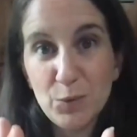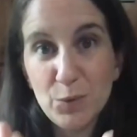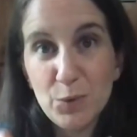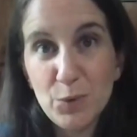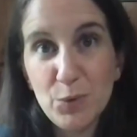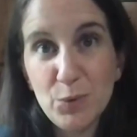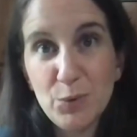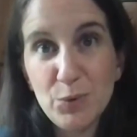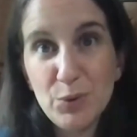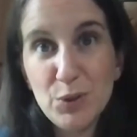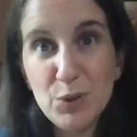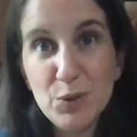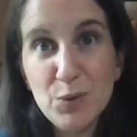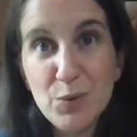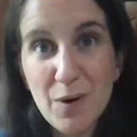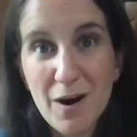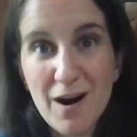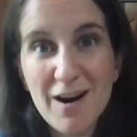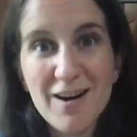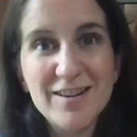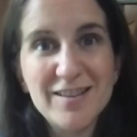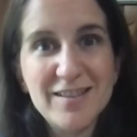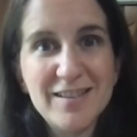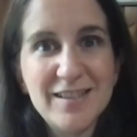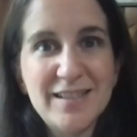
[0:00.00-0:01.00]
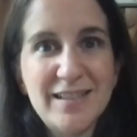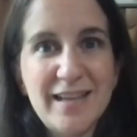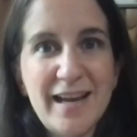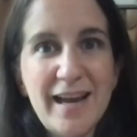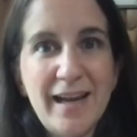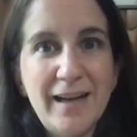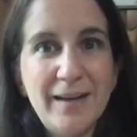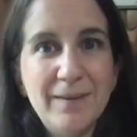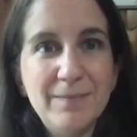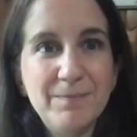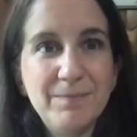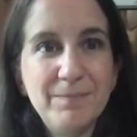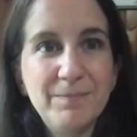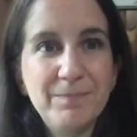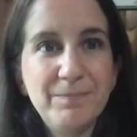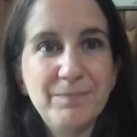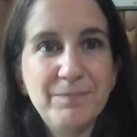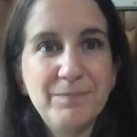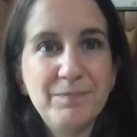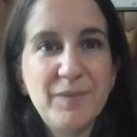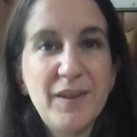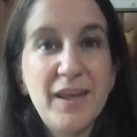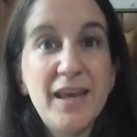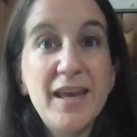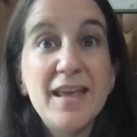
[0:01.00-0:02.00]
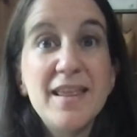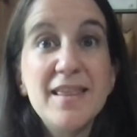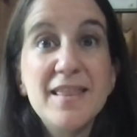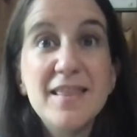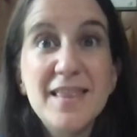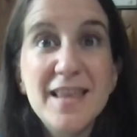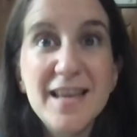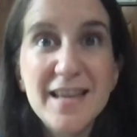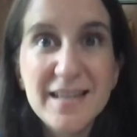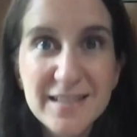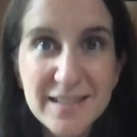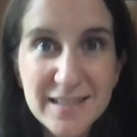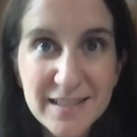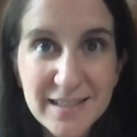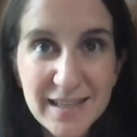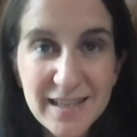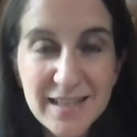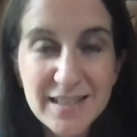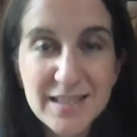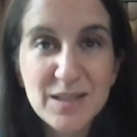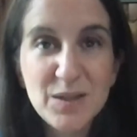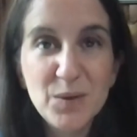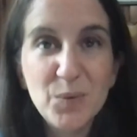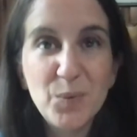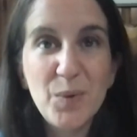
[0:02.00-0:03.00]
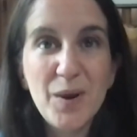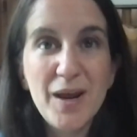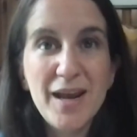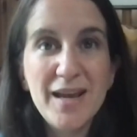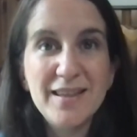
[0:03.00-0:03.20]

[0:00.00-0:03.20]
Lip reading: This is the way that these texts should be heard.